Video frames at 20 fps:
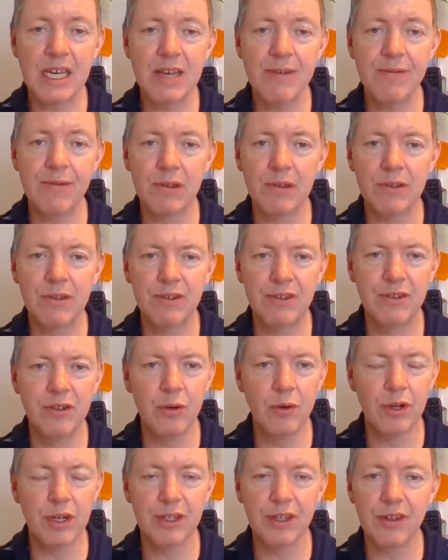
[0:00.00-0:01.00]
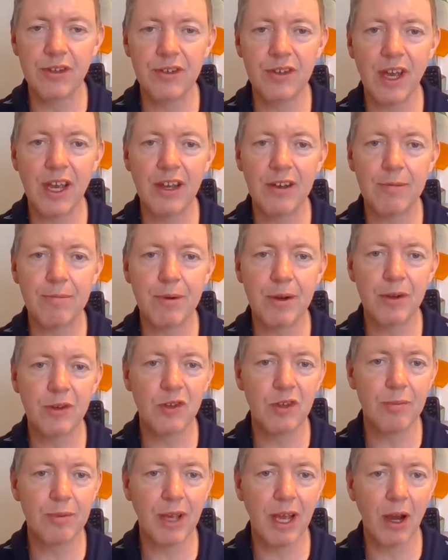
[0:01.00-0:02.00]
evil doer in the state
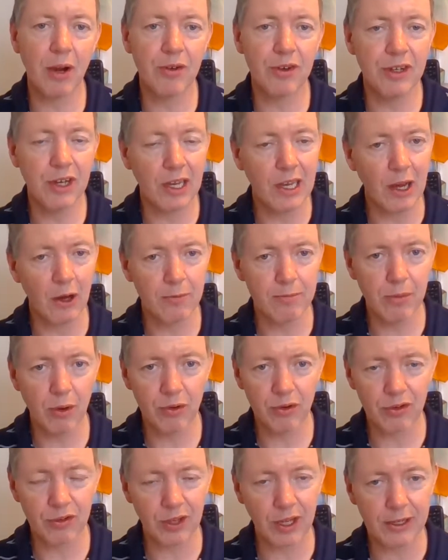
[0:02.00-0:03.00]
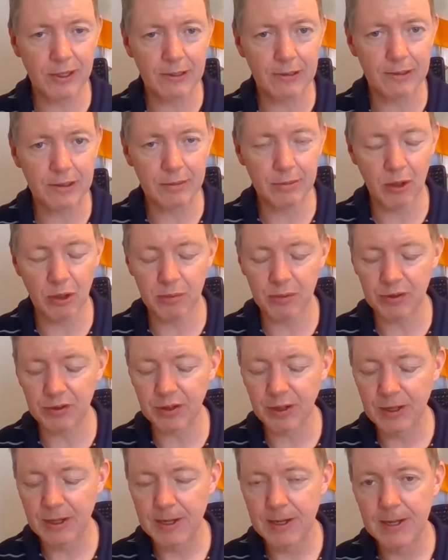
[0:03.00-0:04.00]
appears to be out on a loud motorcycle at the
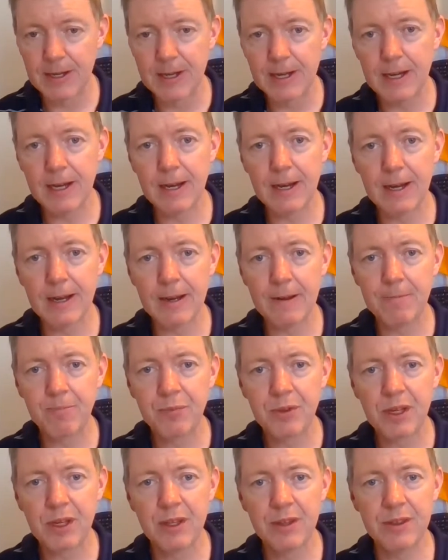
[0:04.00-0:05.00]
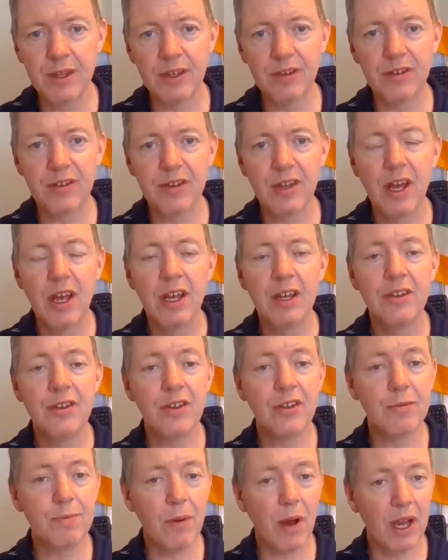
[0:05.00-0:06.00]
moment. This,
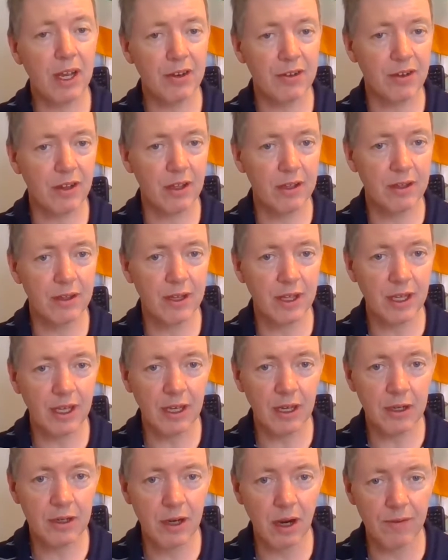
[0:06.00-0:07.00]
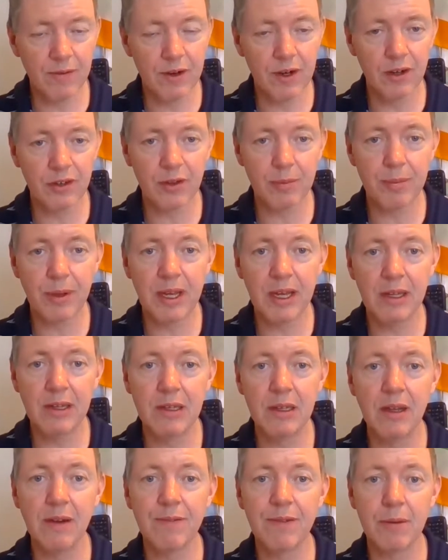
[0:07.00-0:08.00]
despite the governor's
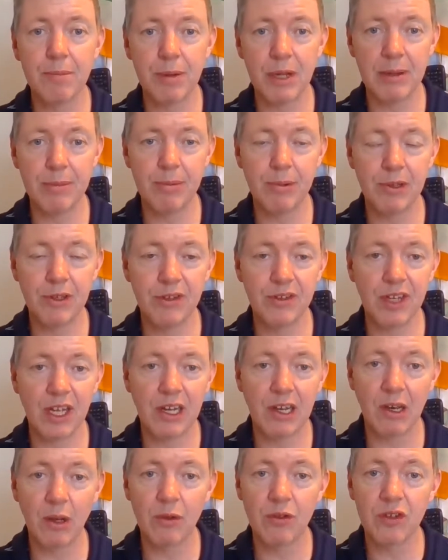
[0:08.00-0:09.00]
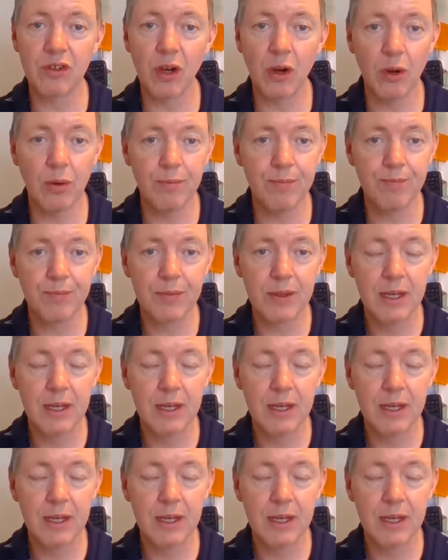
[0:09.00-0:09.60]
appeal for people to stay close to home.